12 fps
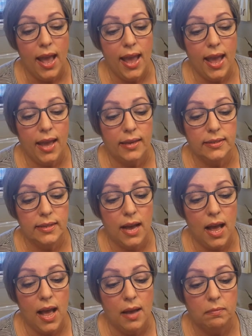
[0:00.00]
And
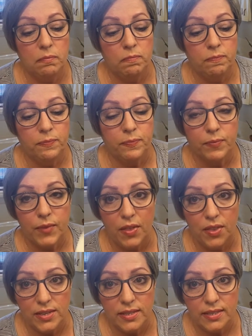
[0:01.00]

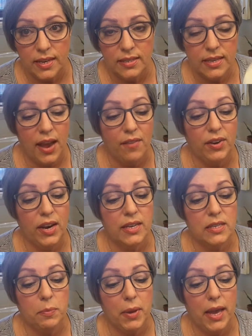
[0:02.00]
this does have an
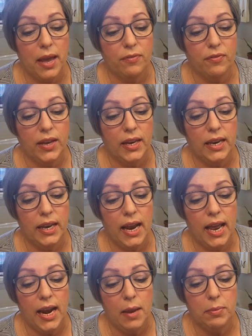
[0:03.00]
SPF in it,
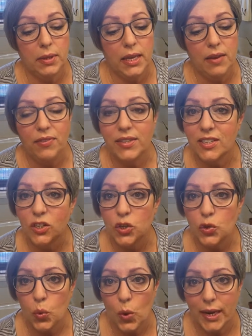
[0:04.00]
and I believe it's
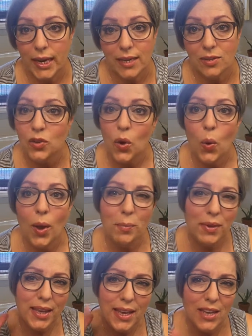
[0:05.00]
20. So I'm
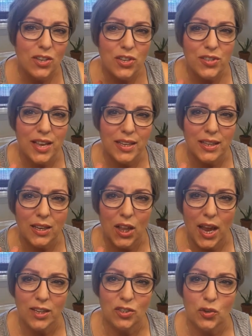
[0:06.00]
getting just that little
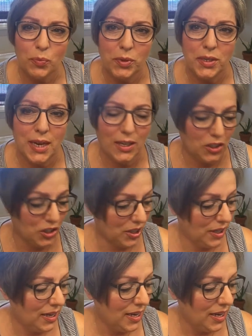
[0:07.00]
extra protection.